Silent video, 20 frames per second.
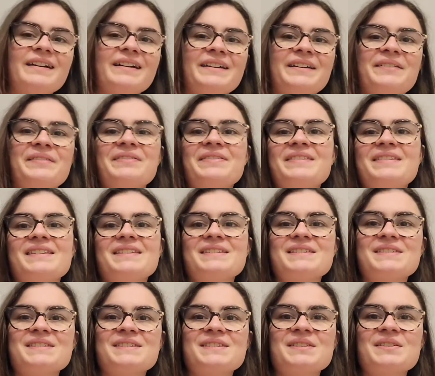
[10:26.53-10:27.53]
Hi.
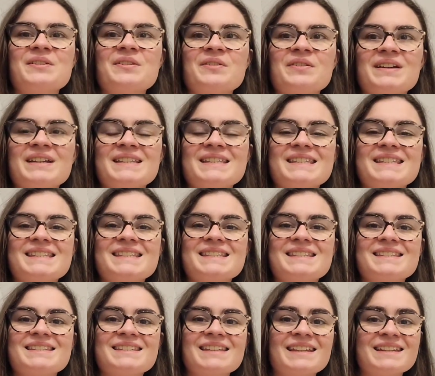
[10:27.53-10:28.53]
So, it's
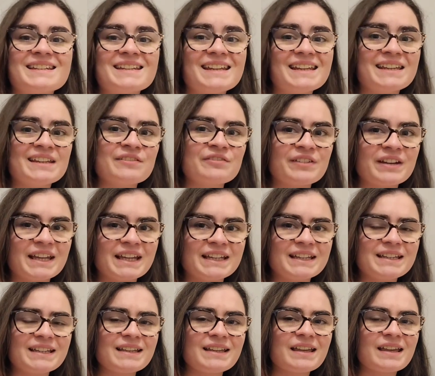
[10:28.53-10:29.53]
Sunday
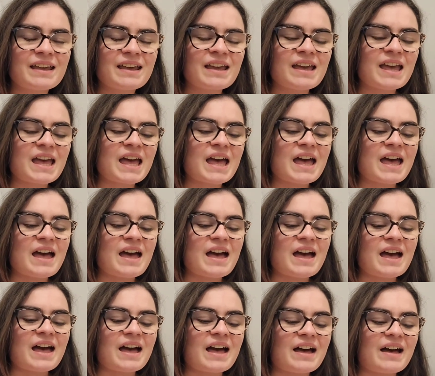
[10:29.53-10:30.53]
evening.
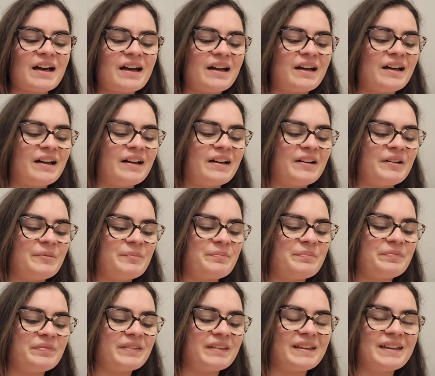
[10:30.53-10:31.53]

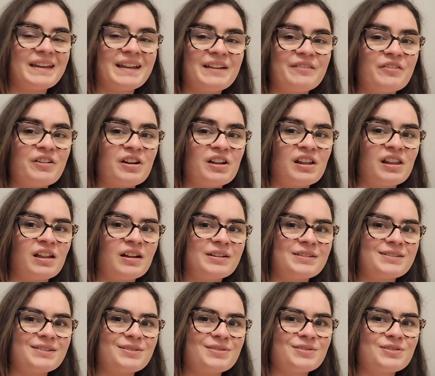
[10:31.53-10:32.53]
And I've got a
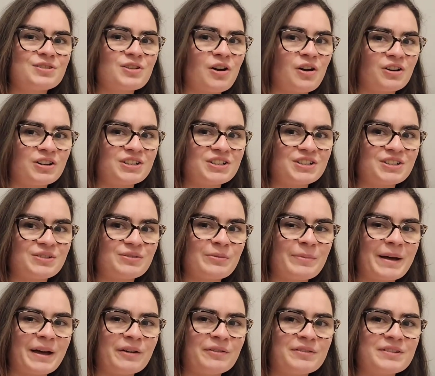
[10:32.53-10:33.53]
lot to talk to
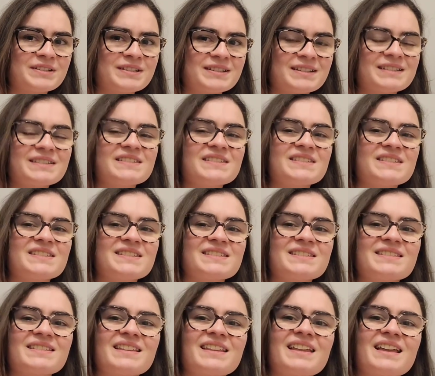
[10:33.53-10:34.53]
you about.
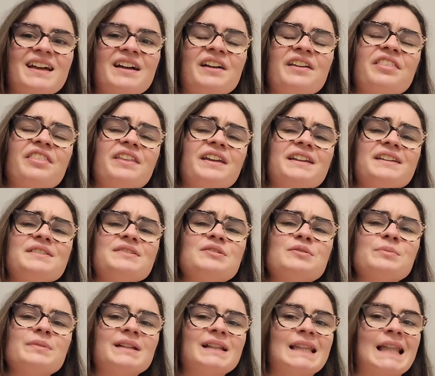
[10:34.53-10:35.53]
I think
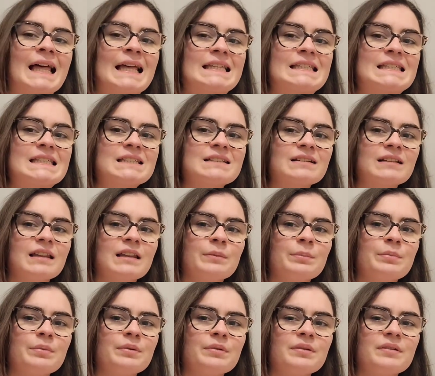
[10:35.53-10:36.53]
this will be the last
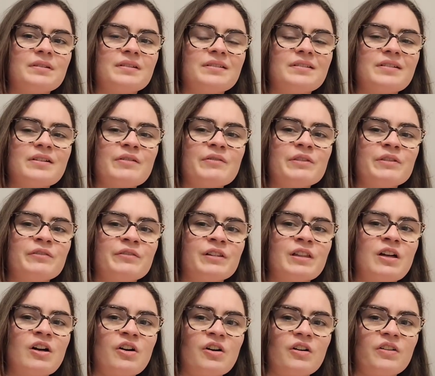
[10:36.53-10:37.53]
clip of the
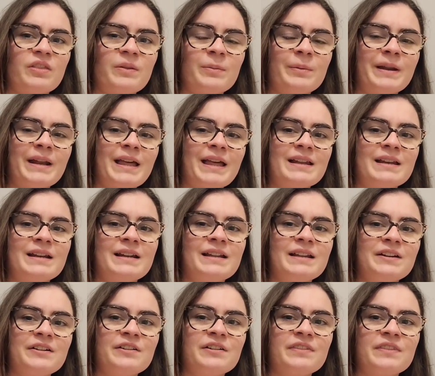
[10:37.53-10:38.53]
vlog. I'm gonna end it
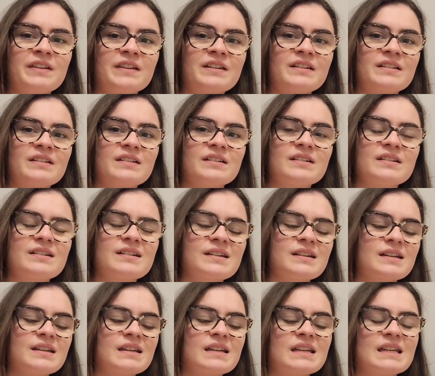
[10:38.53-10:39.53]
here and then
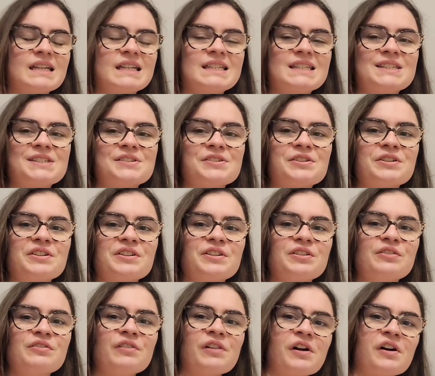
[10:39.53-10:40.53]
start a
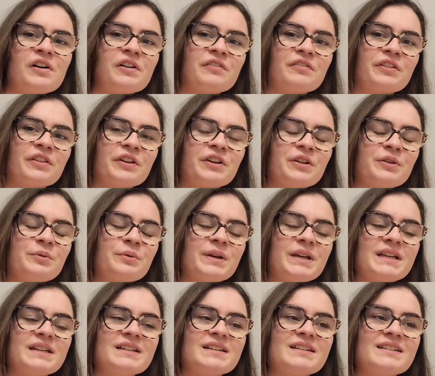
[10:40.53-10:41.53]
new vlog for the new
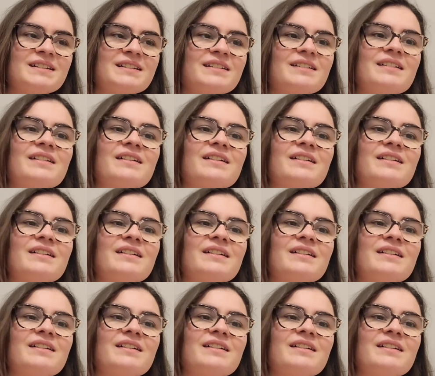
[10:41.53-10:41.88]
week.